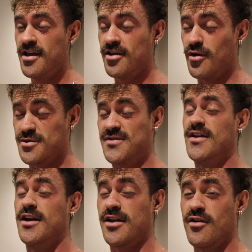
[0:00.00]
You almost
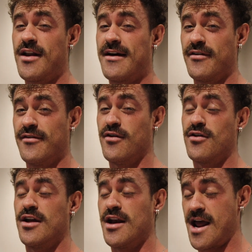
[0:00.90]
feel like you're going to have a
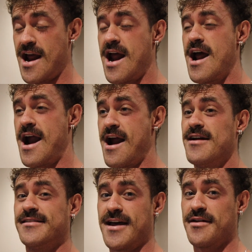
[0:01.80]
fucking
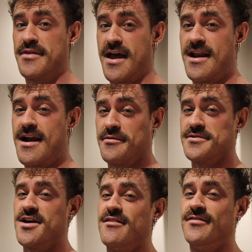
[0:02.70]
heart attack when that alarm
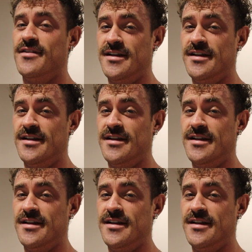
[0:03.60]
goes off.